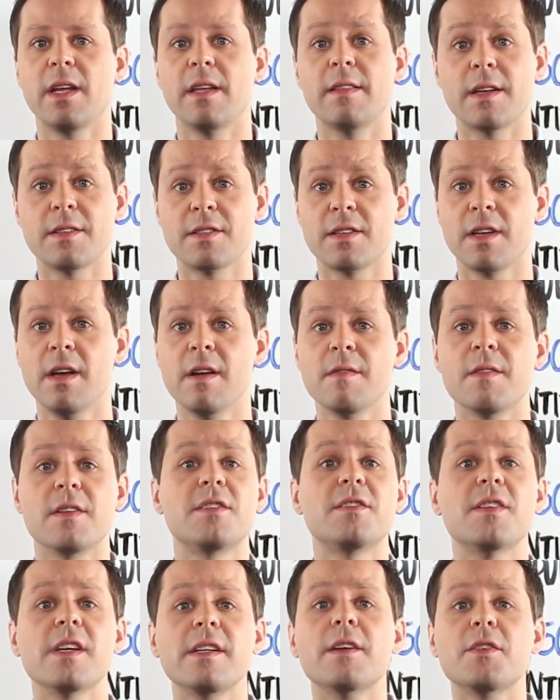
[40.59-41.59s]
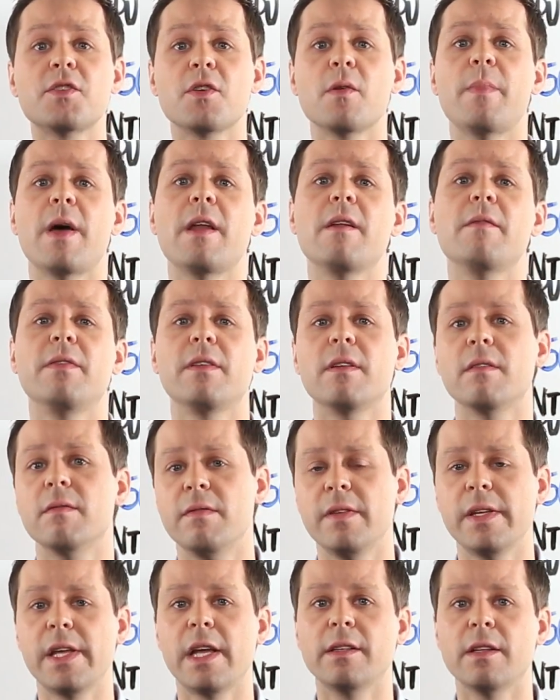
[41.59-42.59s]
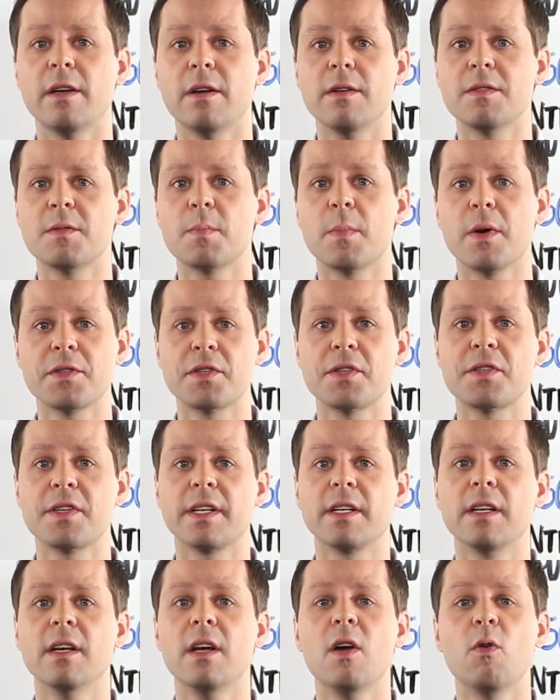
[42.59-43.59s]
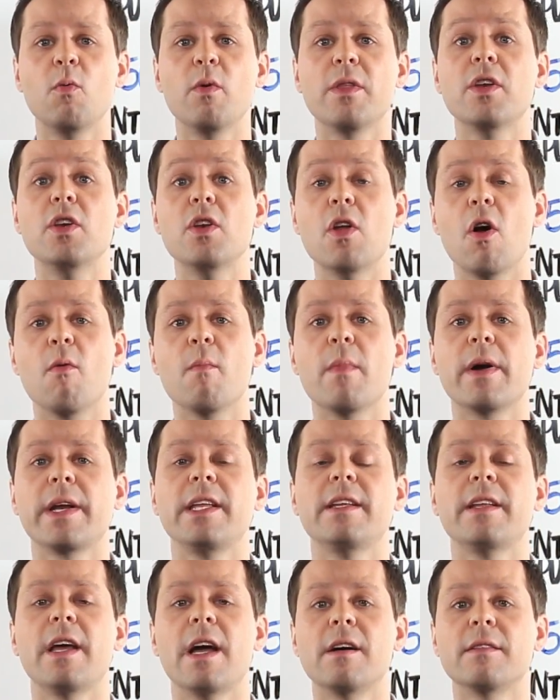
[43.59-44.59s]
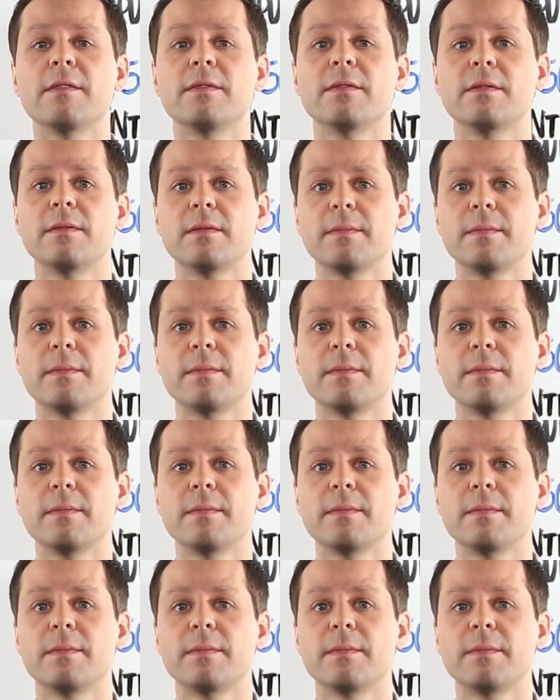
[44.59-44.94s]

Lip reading: and that's the signature benefit of VA loans, purchasing with no money down.